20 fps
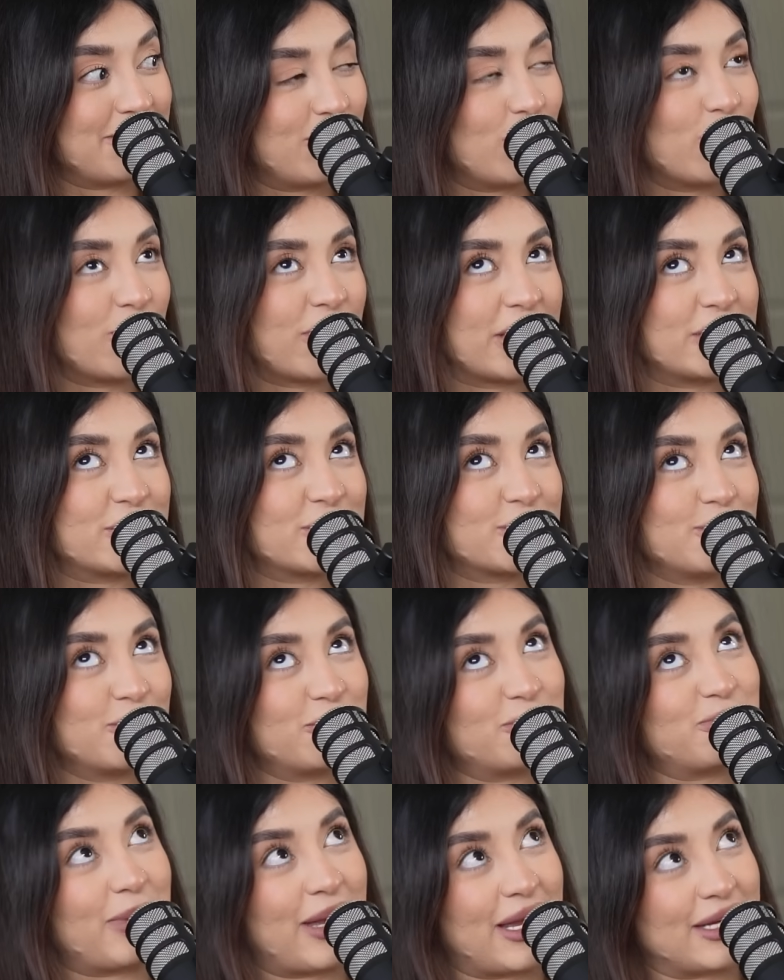Well, they just
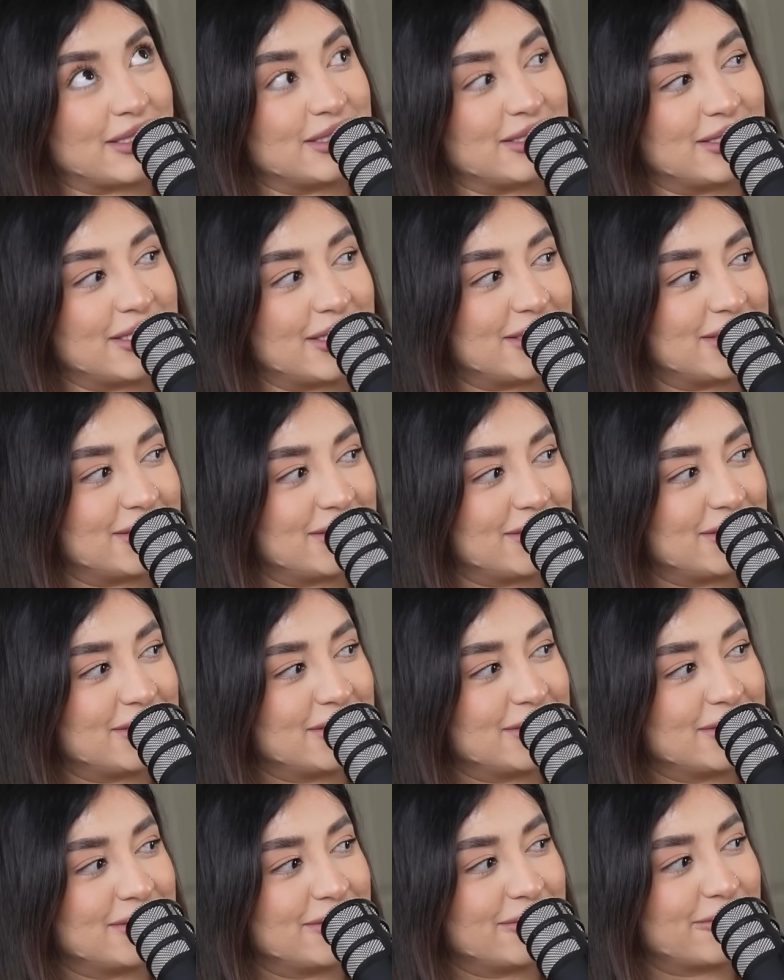moved back to
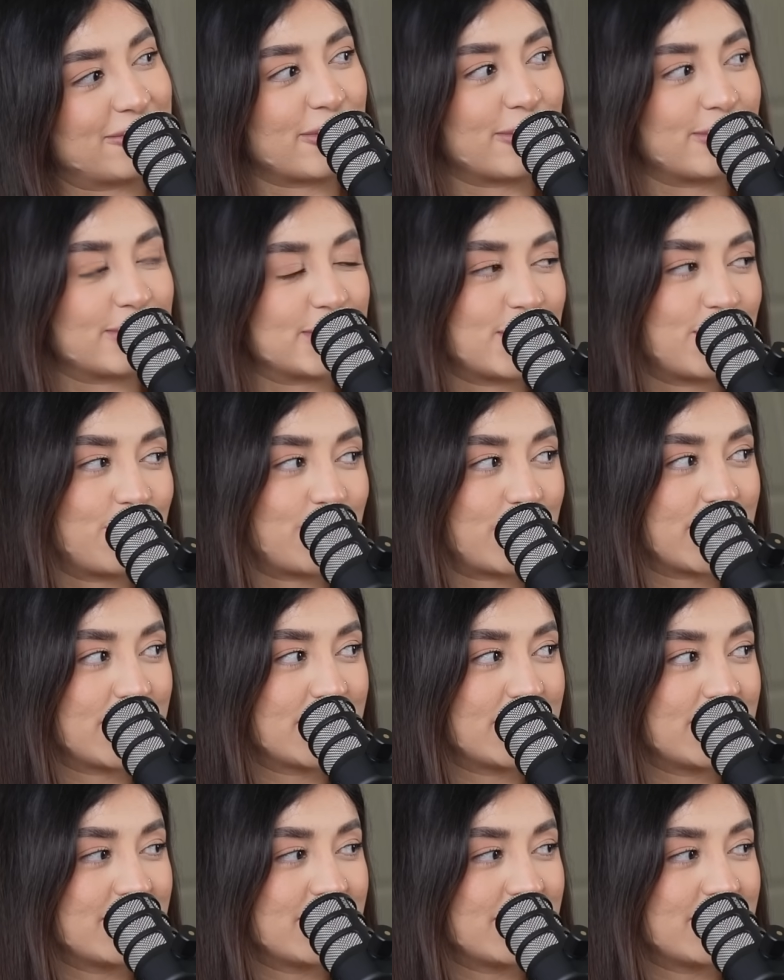Texas from somewhere.